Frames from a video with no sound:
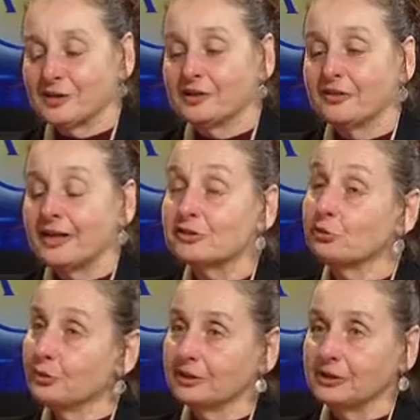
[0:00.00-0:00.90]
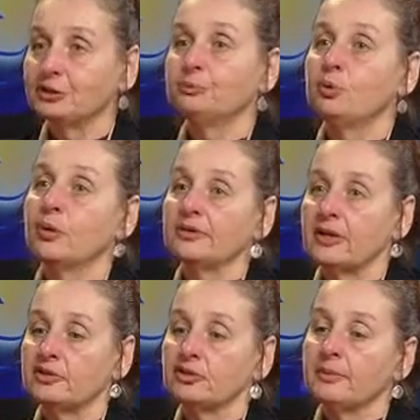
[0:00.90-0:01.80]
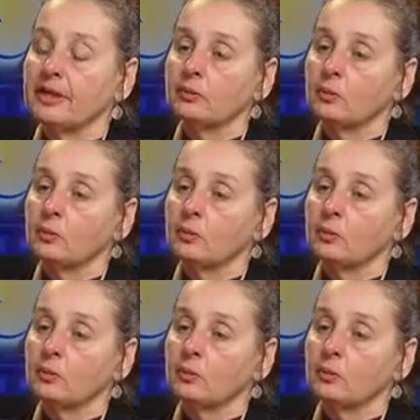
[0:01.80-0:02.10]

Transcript: at all, and that's a really good point that you make.